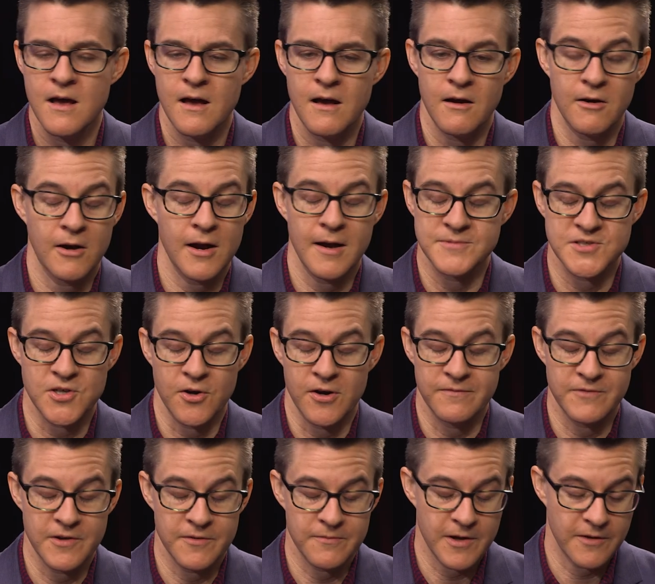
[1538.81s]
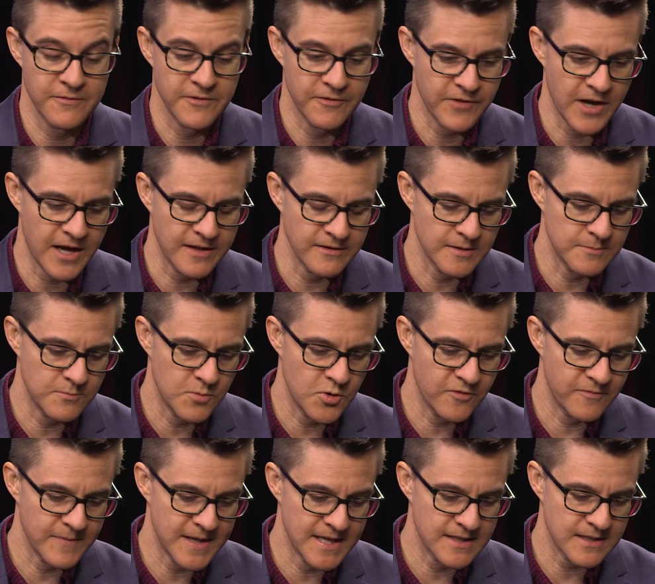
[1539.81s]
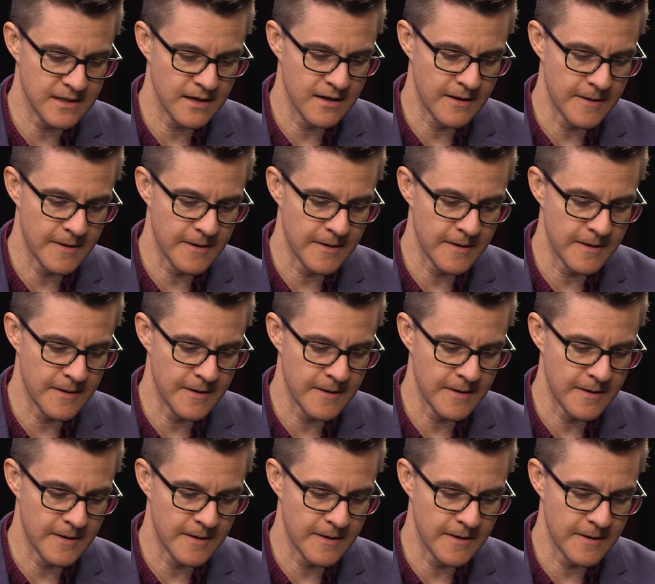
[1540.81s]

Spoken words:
of the violent movement,